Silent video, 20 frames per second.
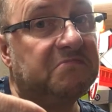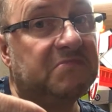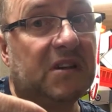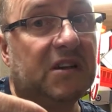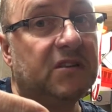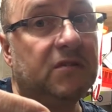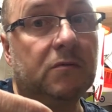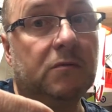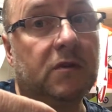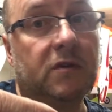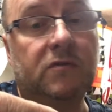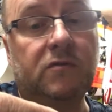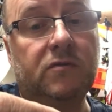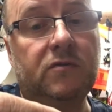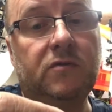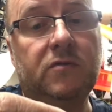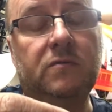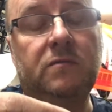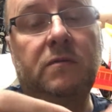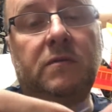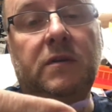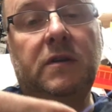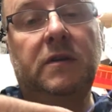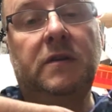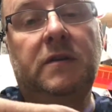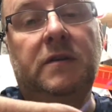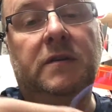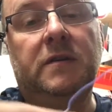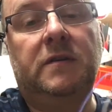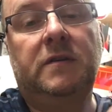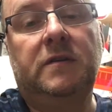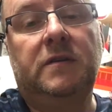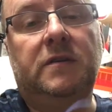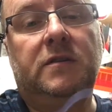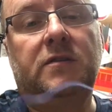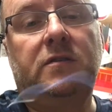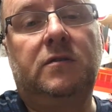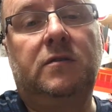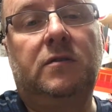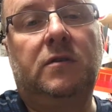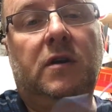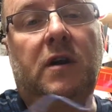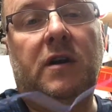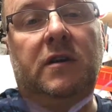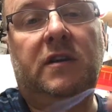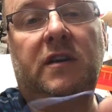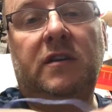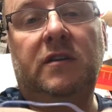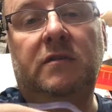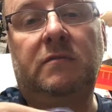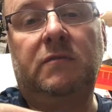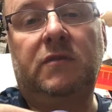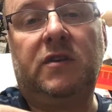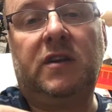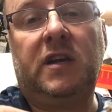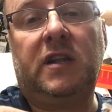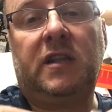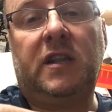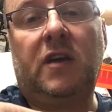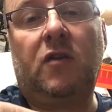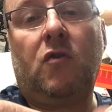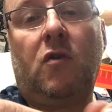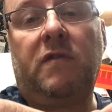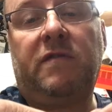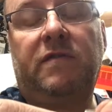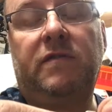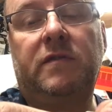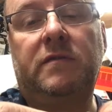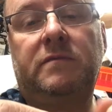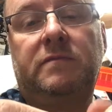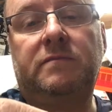I do want audio. So I would cut that off.